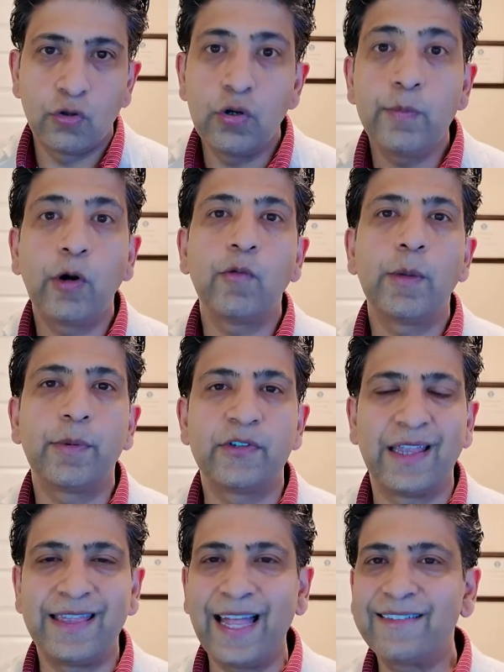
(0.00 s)

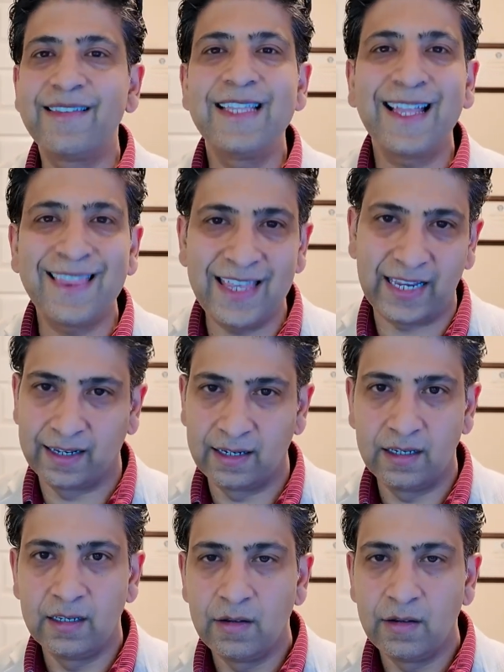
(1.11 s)
3.1%. That's nothing.